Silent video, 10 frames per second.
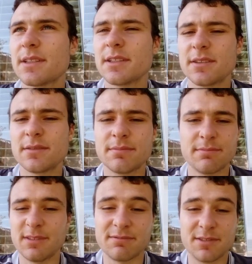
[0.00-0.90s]
I
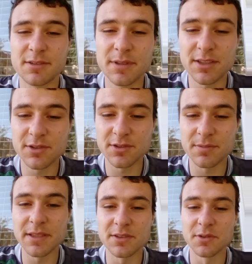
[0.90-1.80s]
mean, to me, it
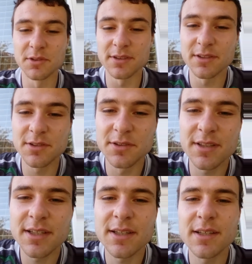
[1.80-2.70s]
just means nothing. It's
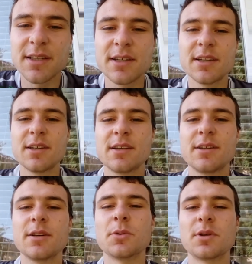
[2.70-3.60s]
just
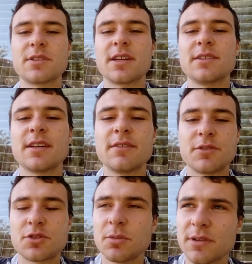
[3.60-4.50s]
a word to get yourself out of
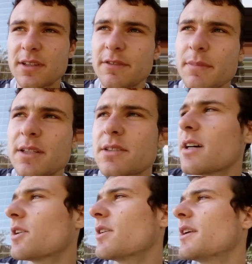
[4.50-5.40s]
trouble. I think I've mentioned that
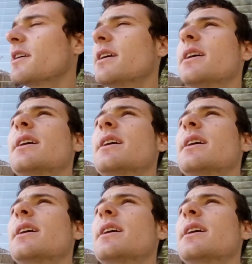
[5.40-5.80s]
already.